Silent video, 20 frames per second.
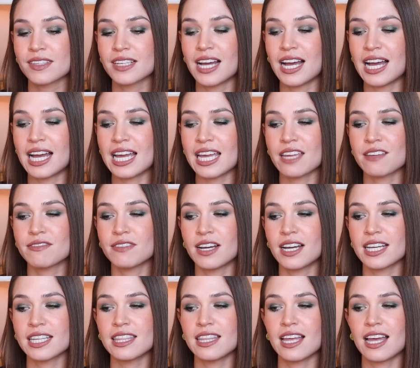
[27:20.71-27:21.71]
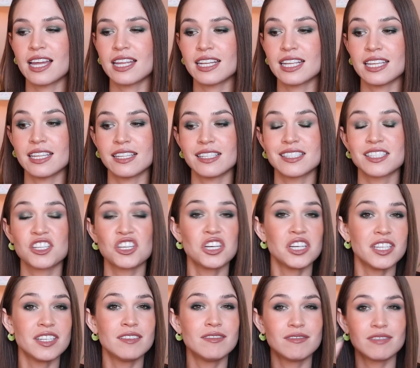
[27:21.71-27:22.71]
I find that it's
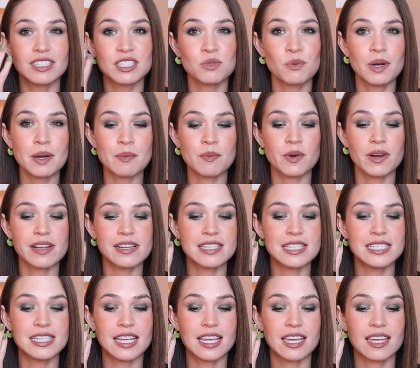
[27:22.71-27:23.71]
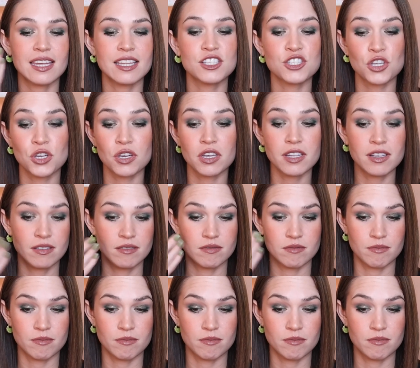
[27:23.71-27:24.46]
good. It's what I'm wearing today. It's good.